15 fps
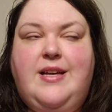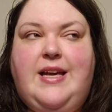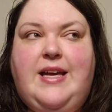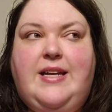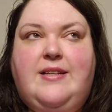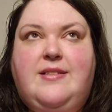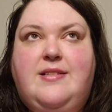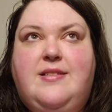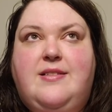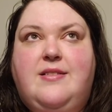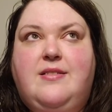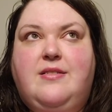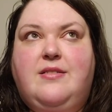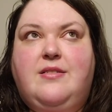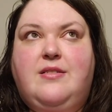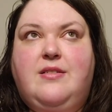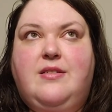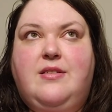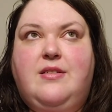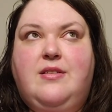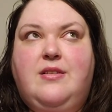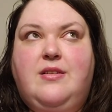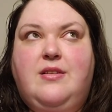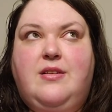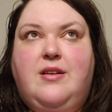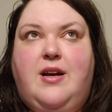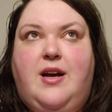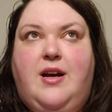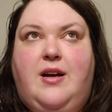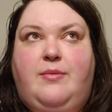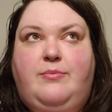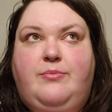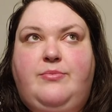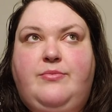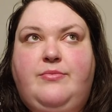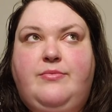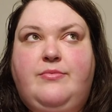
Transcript: it's um,